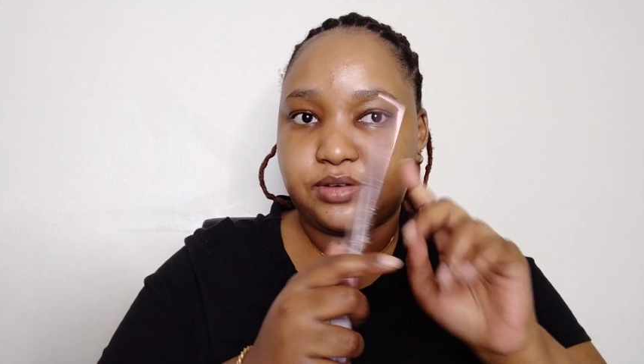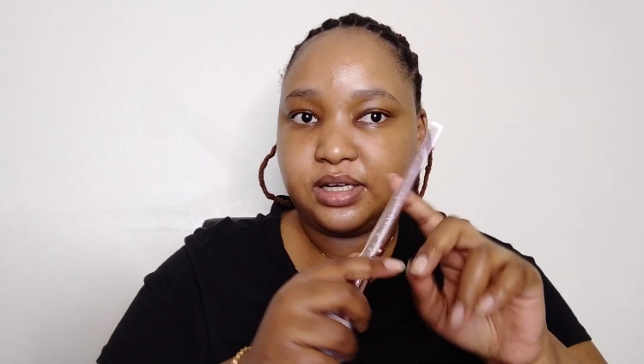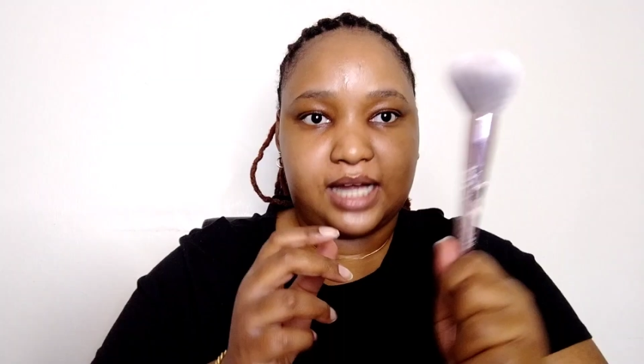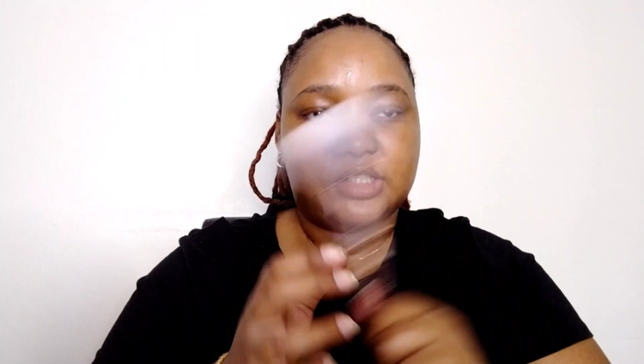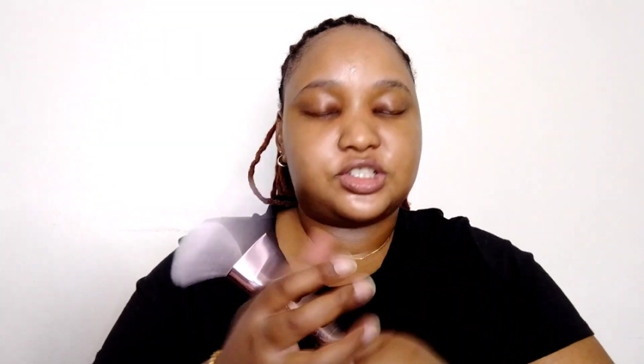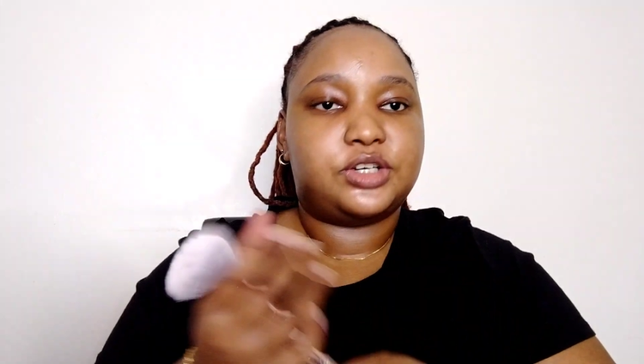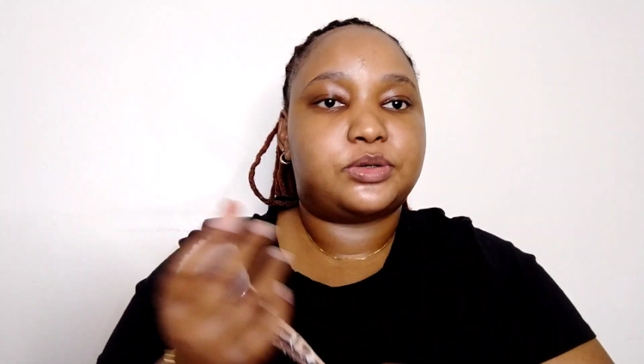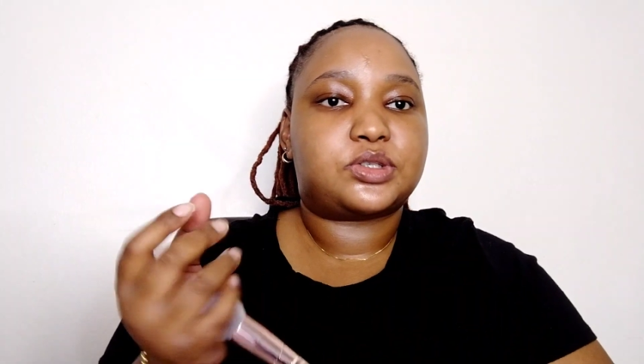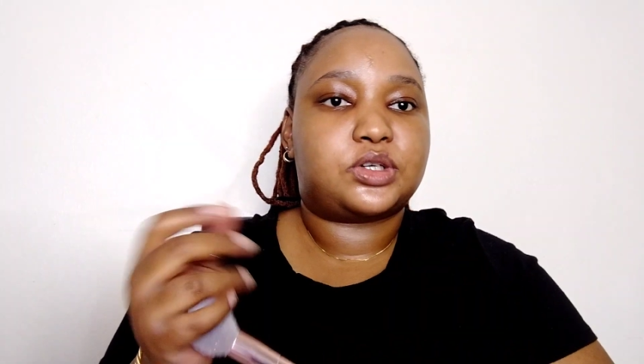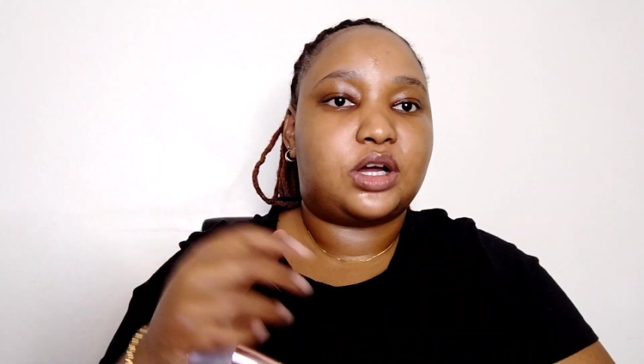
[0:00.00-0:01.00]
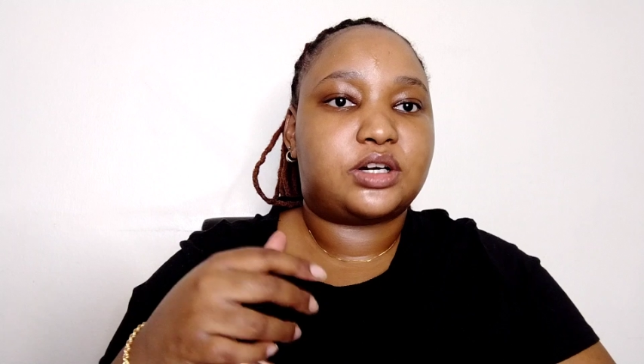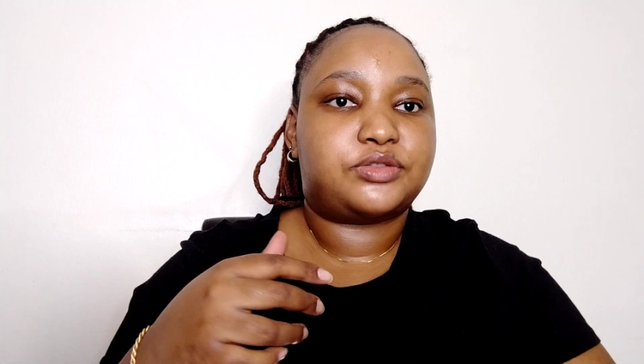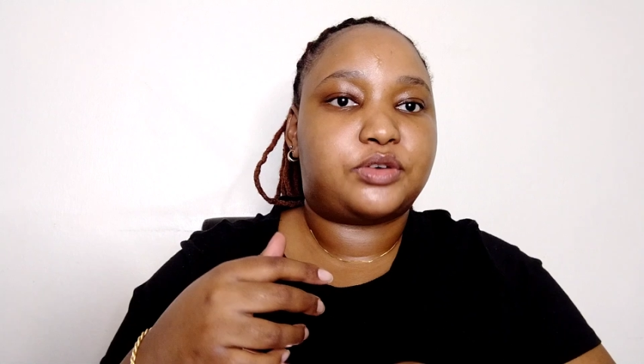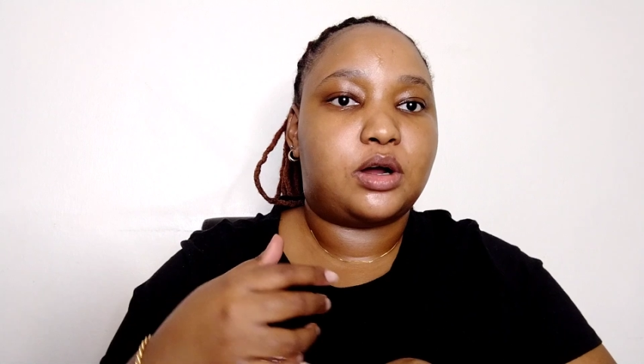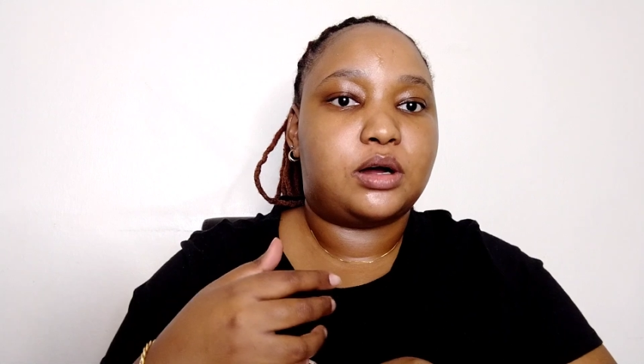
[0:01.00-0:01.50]
I literally also got
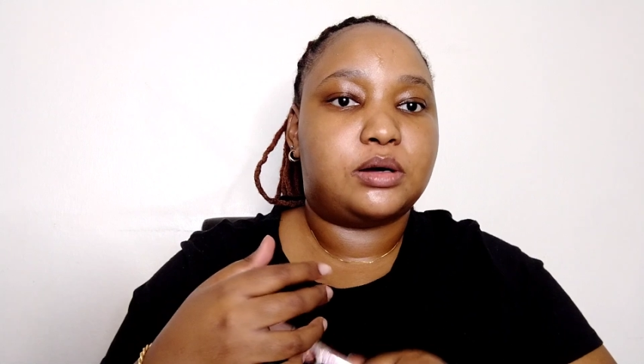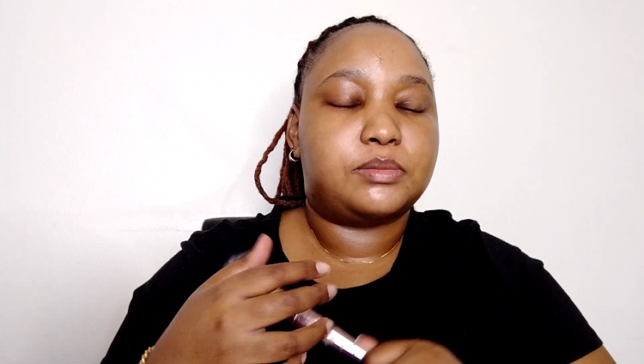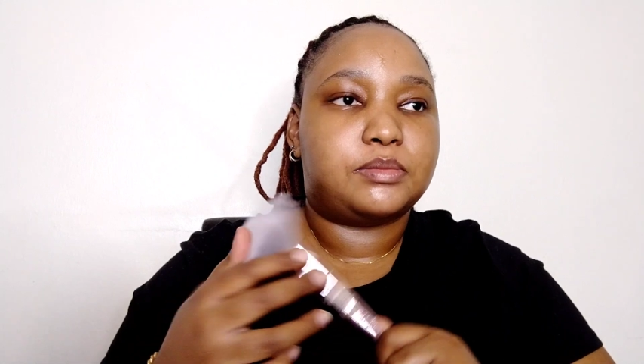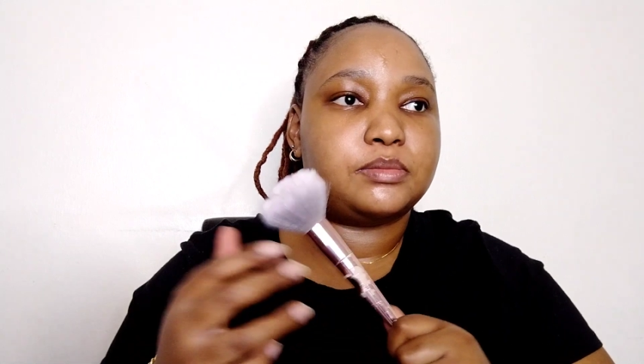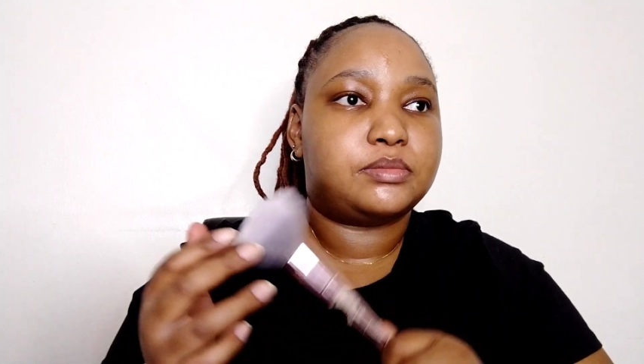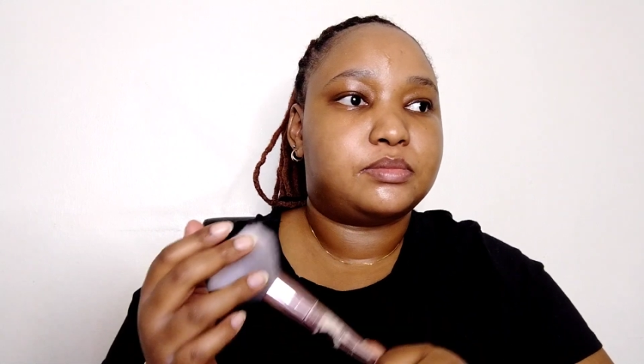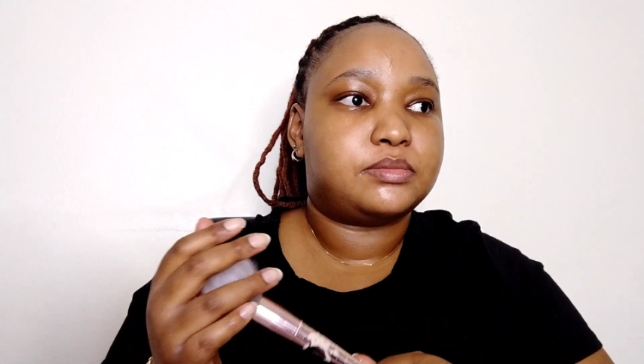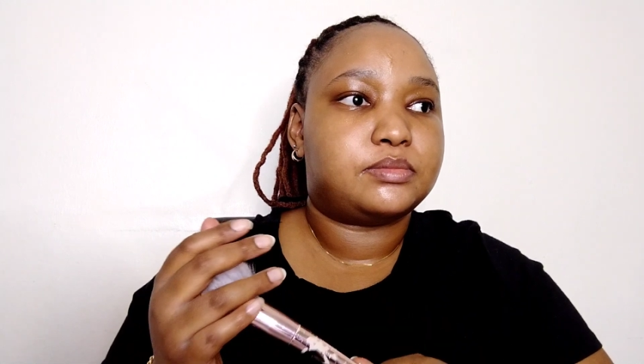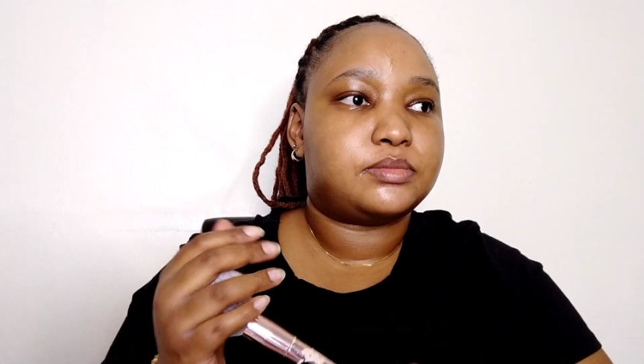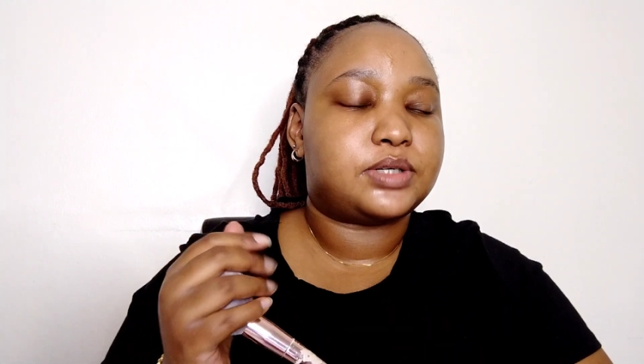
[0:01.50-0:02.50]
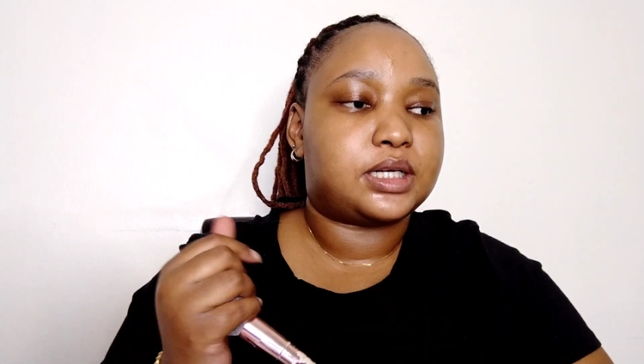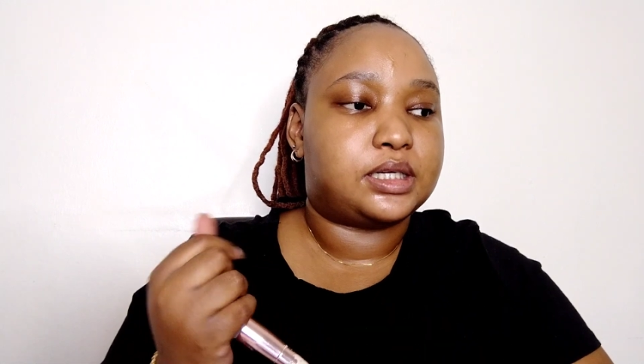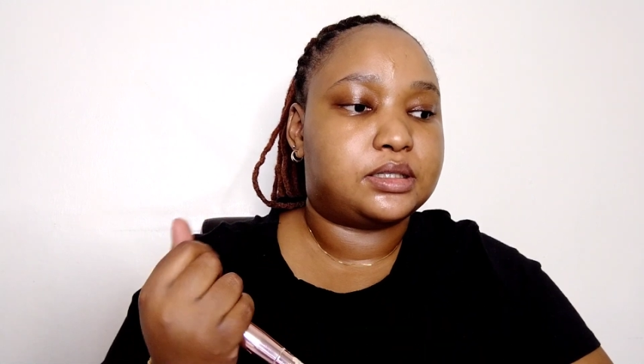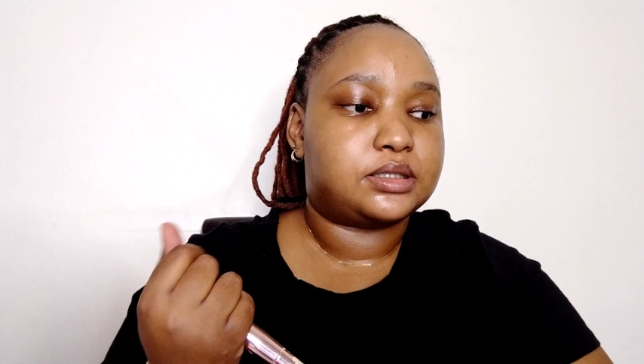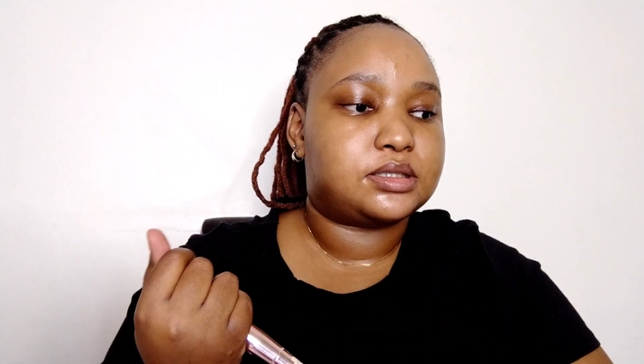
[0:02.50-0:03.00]
it from, where did I
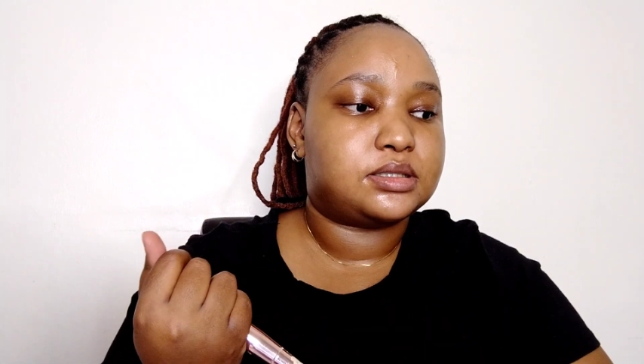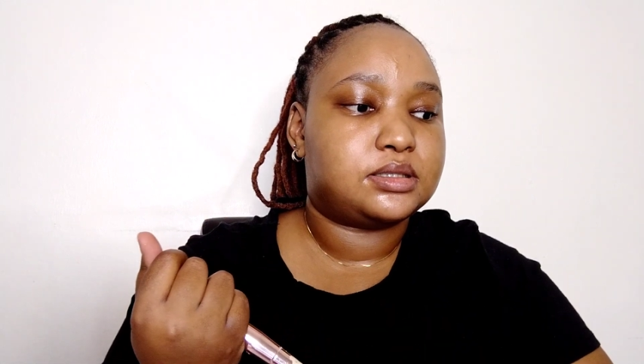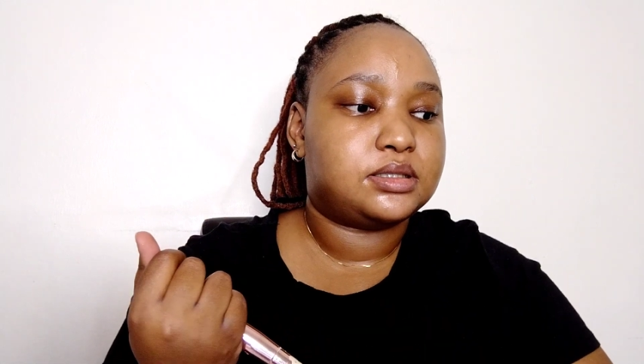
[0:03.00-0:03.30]
get it?